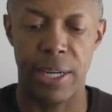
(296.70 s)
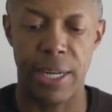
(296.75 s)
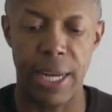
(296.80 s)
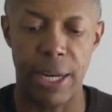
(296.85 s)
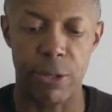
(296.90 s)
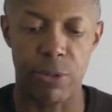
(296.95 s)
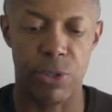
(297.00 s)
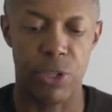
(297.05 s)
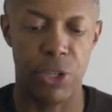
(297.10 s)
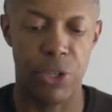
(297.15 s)

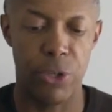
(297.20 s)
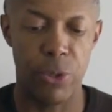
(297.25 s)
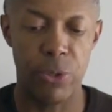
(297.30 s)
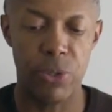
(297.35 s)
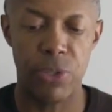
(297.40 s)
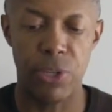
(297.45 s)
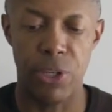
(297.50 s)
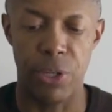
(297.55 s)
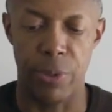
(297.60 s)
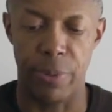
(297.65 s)
Now, to
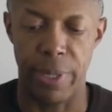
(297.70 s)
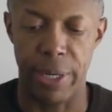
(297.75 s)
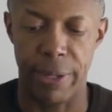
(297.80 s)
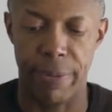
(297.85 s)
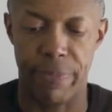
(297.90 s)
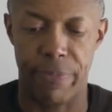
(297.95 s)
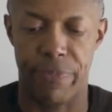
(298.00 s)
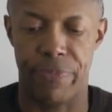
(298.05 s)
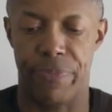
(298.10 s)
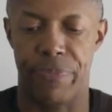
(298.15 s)
use the unit,
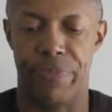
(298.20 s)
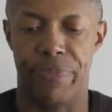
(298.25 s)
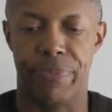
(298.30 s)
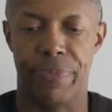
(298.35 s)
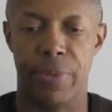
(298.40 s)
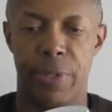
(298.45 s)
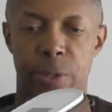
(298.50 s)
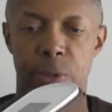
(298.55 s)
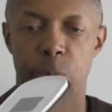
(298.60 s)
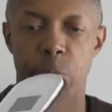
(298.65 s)

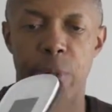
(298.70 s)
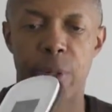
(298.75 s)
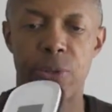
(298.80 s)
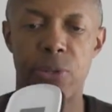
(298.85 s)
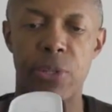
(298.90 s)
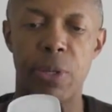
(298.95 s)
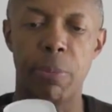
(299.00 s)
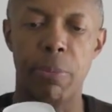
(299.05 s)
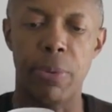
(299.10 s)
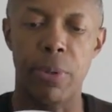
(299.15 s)
it's real
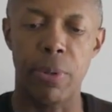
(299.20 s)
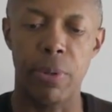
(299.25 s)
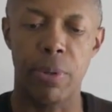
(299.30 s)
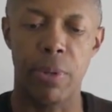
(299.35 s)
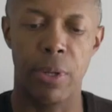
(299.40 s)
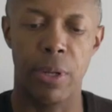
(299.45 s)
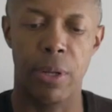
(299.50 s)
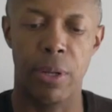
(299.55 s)
simple.